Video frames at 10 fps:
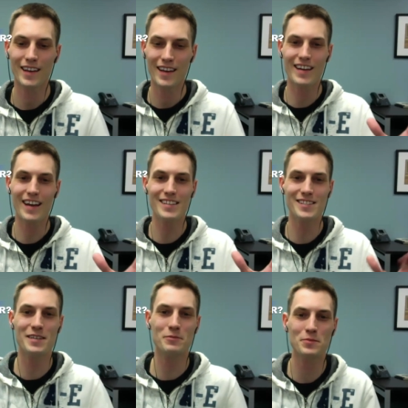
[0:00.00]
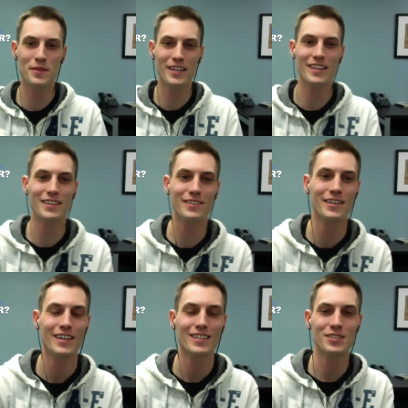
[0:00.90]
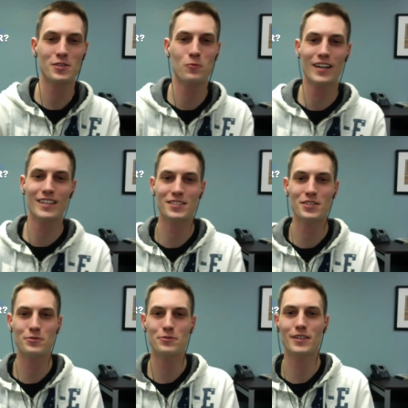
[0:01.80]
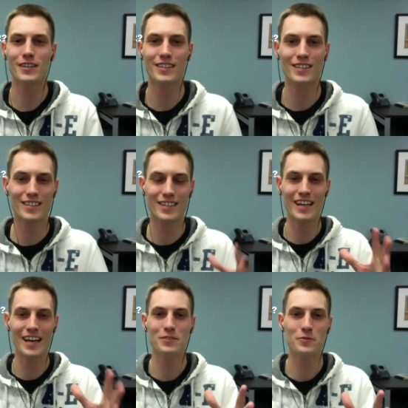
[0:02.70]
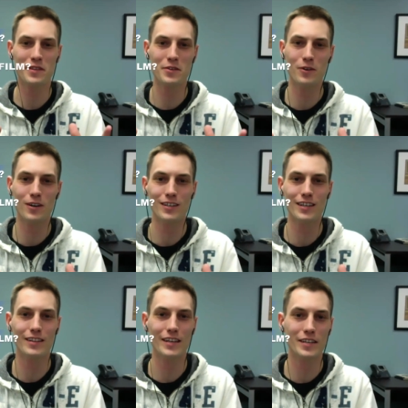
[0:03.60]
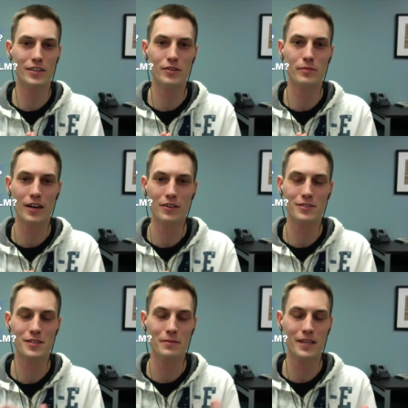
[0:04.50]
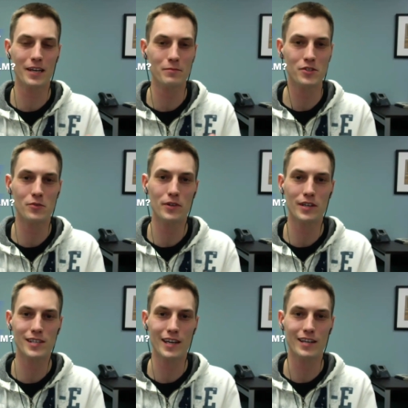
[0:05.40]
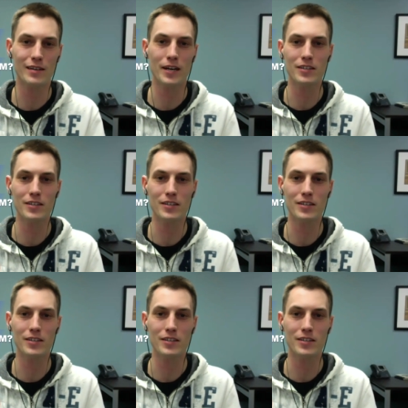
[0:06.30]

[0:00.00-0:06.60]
Hey guys, Tim Schmidt here. Just wanted to connect with you all and let you know about something I'm super excited about.